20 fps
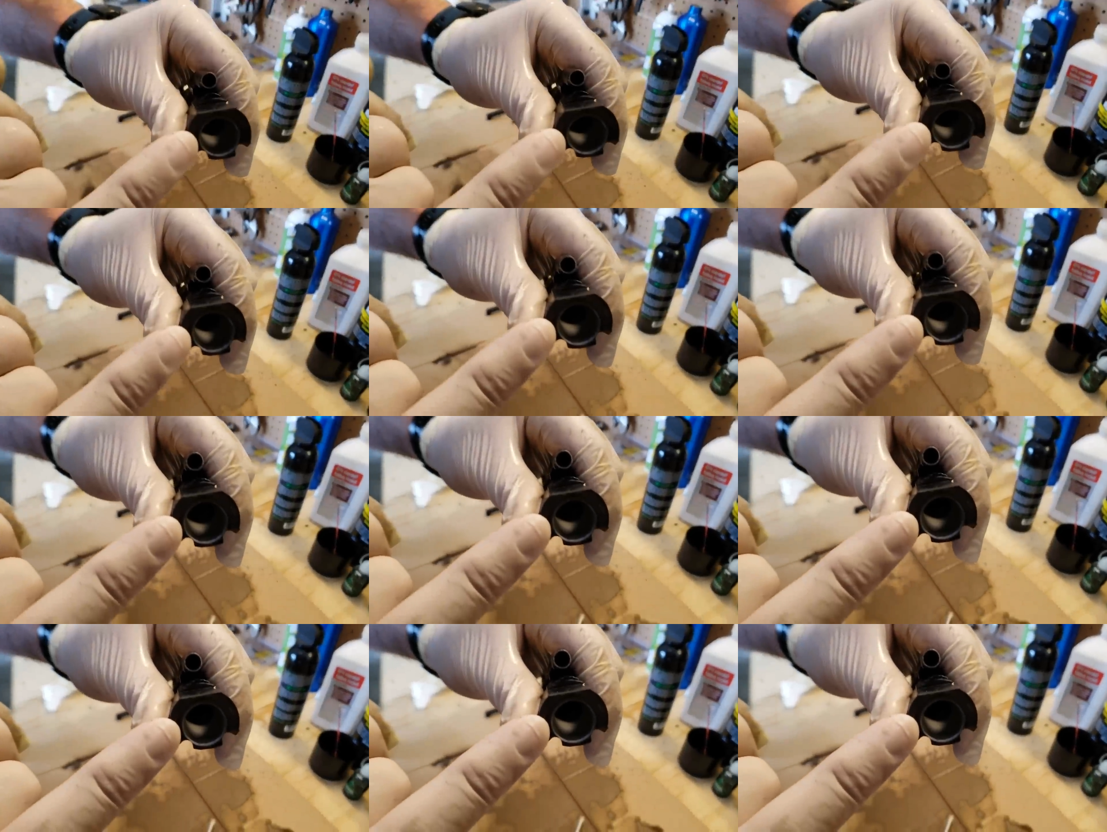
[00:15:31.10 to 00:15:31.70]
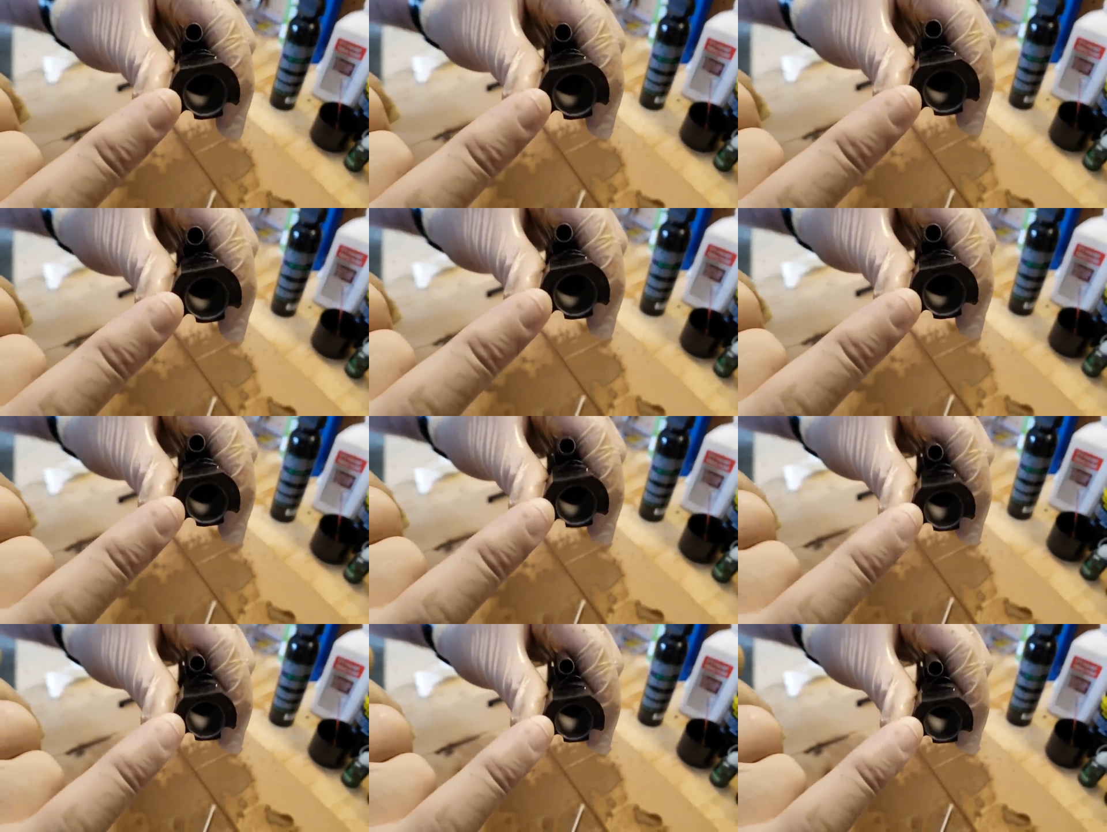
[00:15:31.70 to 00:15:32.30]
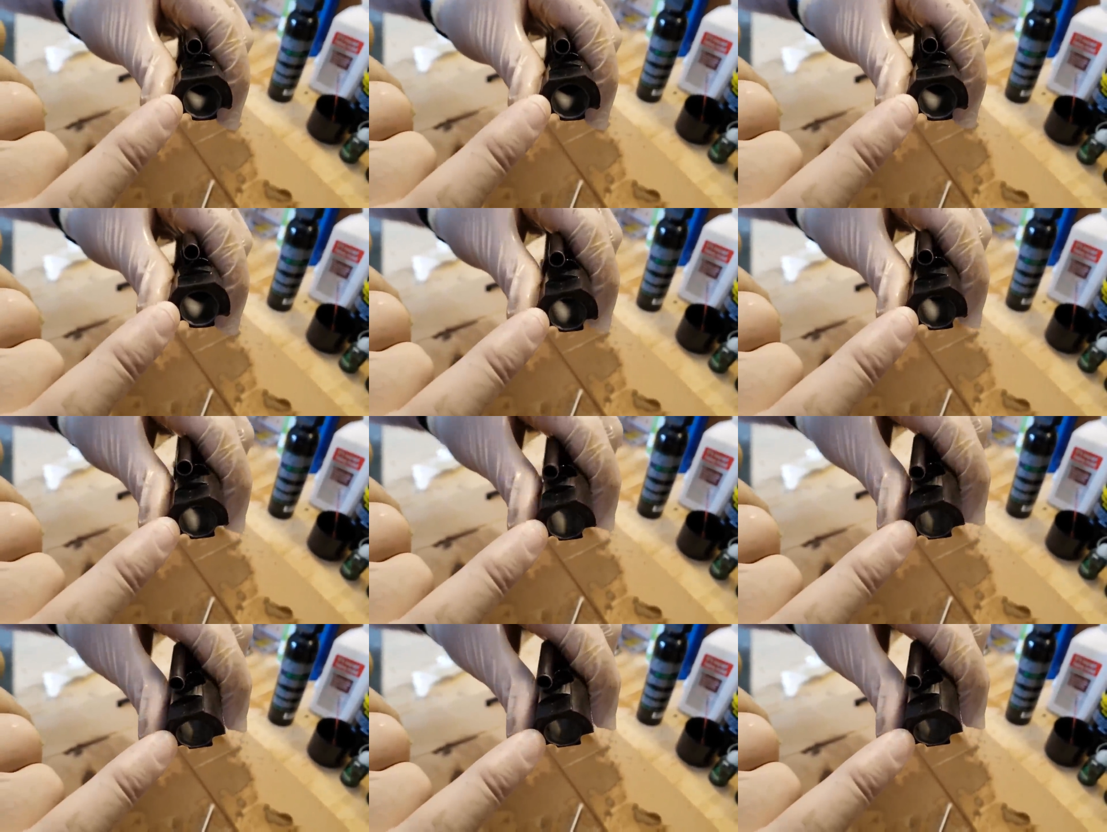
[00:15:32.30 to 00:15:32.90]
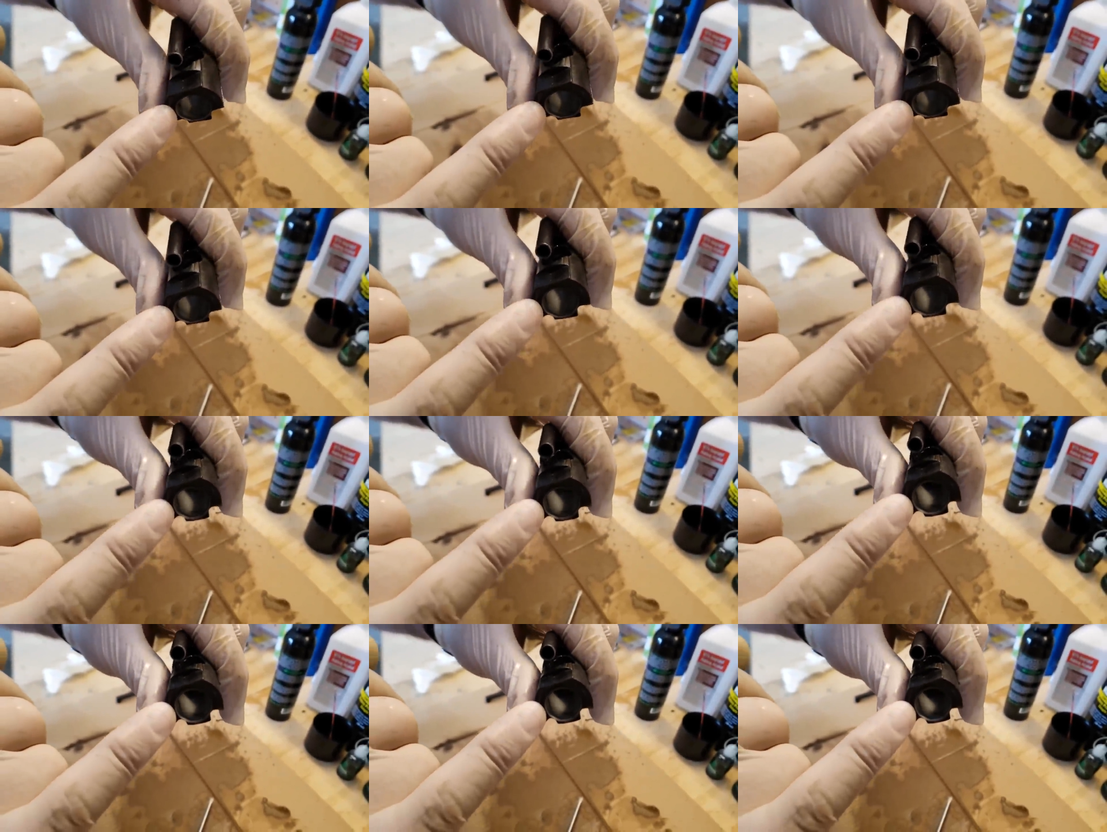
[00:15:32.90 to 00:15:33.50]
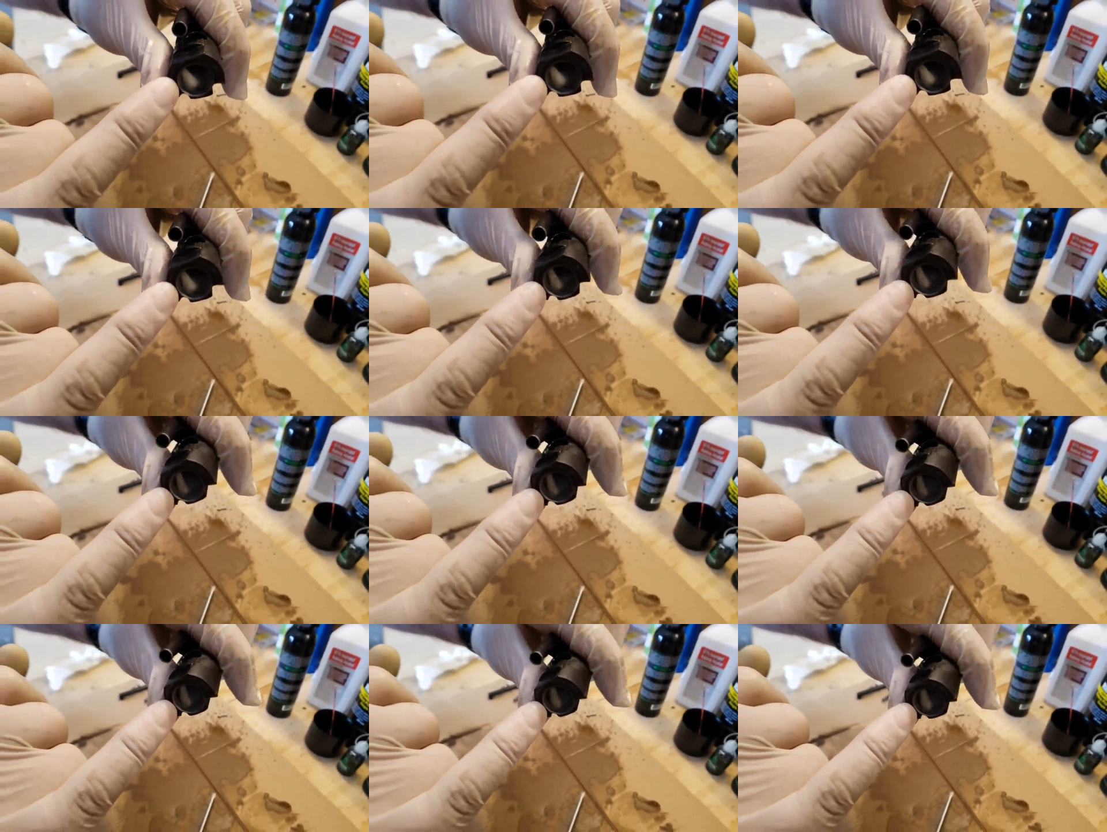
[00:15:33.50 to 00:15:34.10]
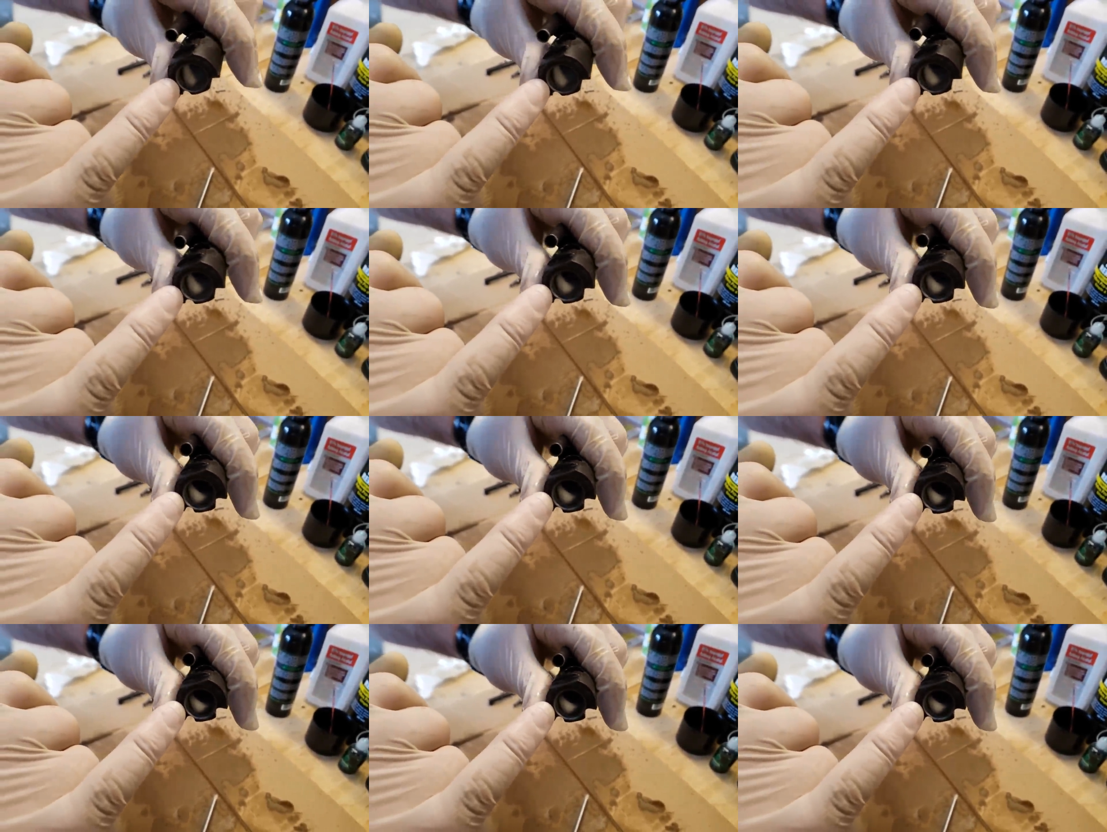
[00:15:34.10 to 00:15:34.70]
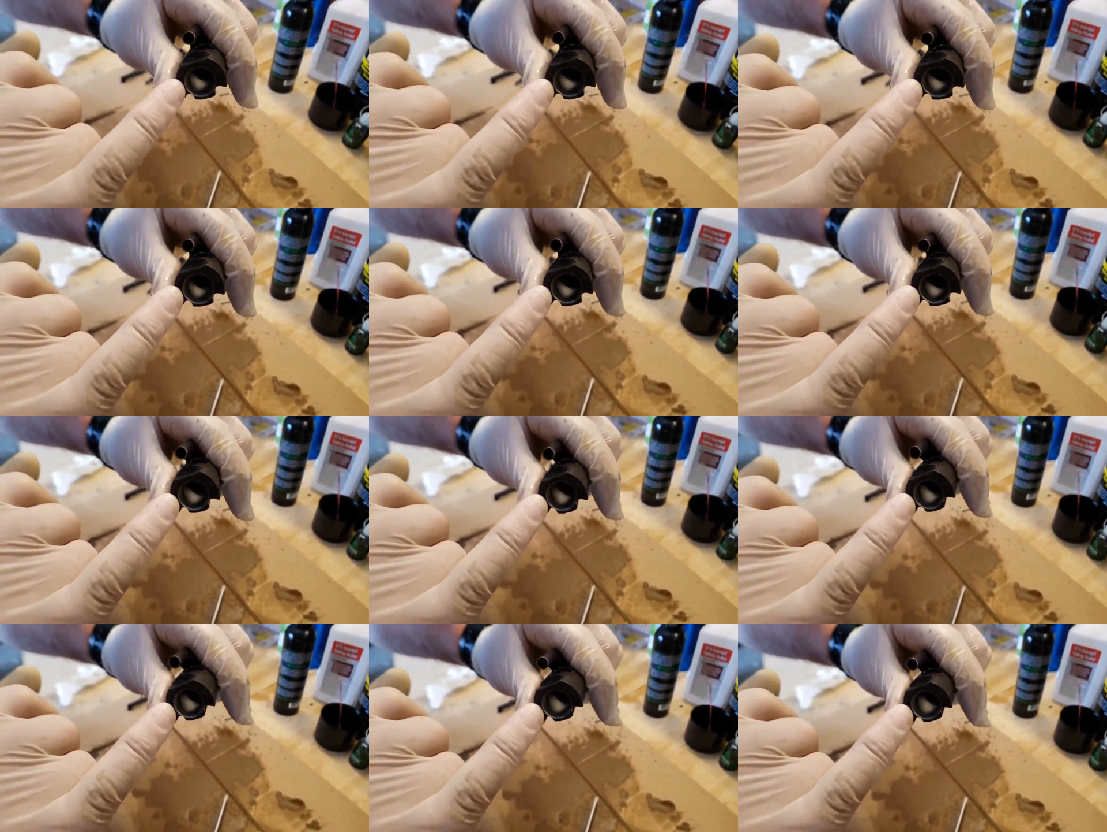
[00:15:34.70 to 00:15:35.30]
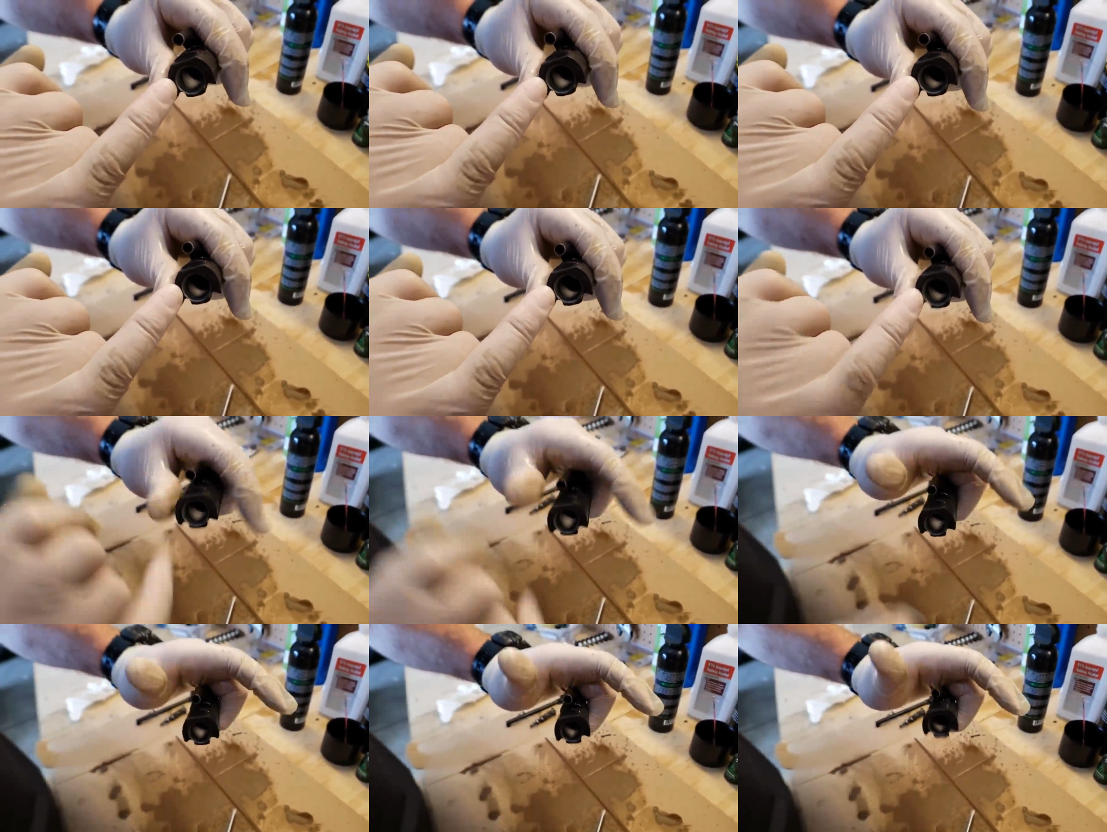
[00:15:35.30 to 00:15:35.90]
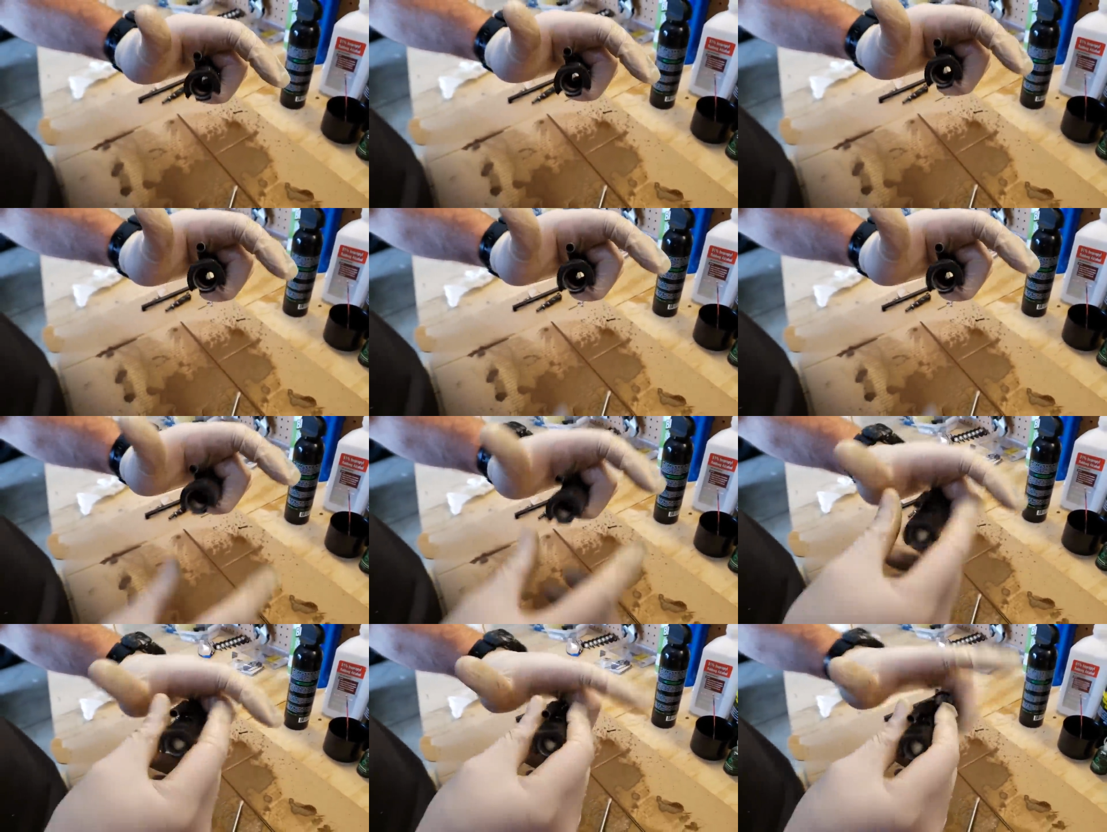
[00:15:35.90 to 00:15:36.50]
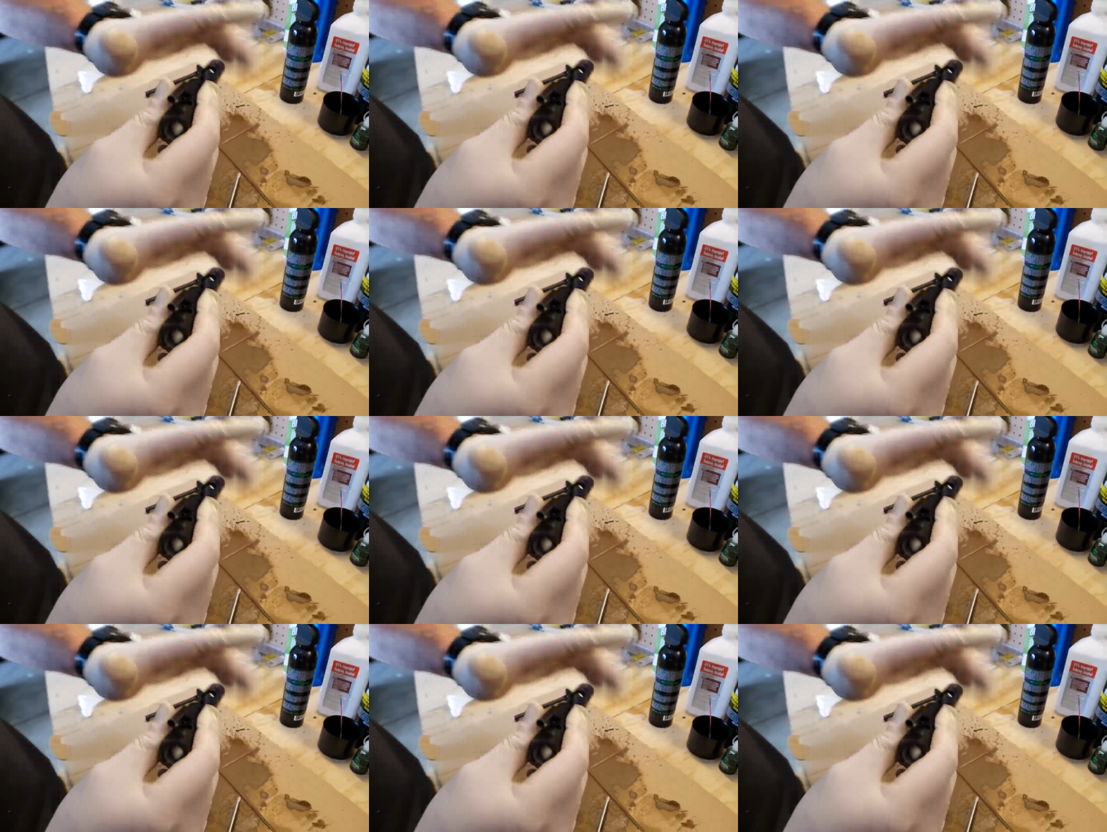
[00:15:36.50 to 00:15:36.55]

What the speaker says: [unreadable: no face in view]